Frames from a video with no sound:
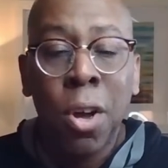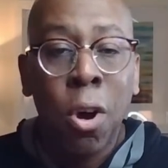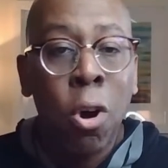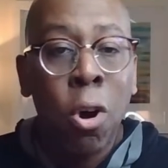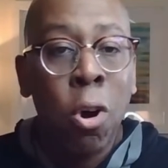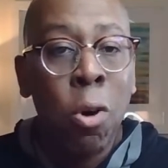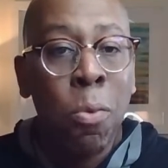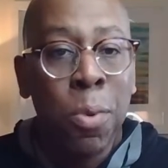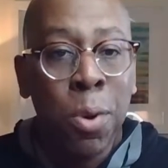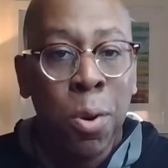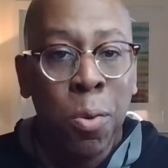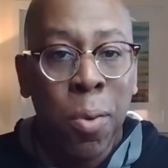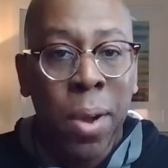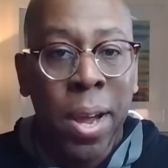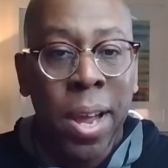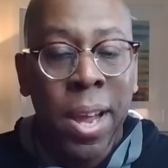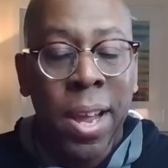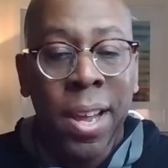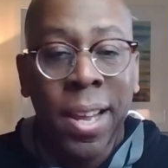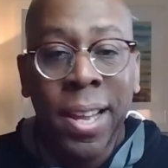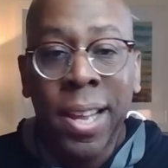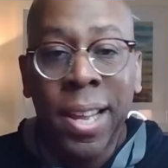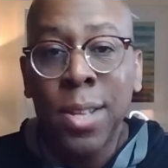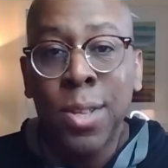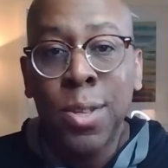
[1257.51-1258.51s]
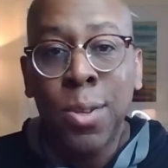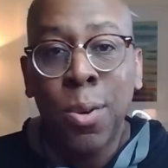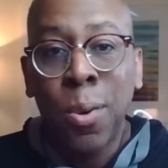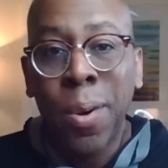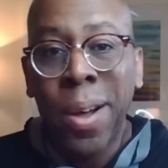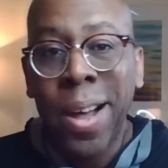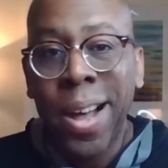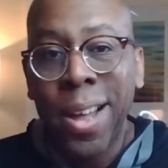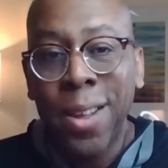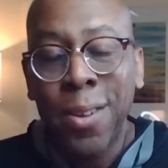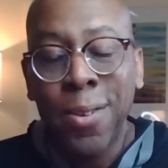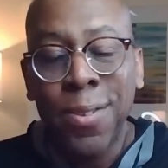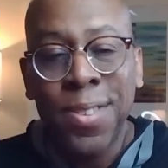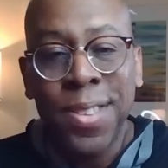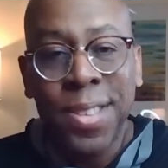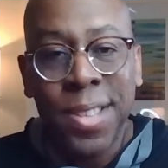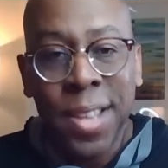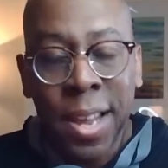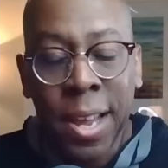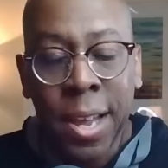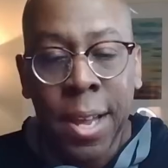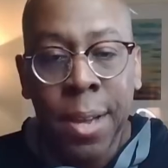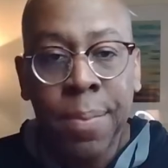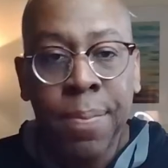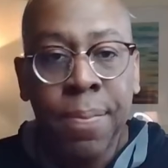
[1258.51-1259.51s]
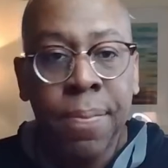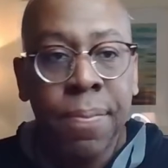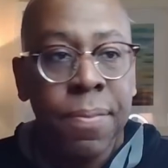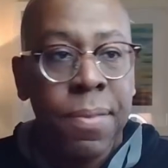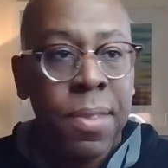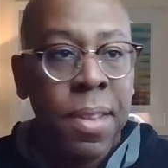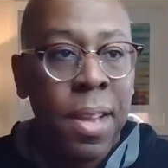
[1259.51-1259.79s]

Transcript: home and away against Ohio State.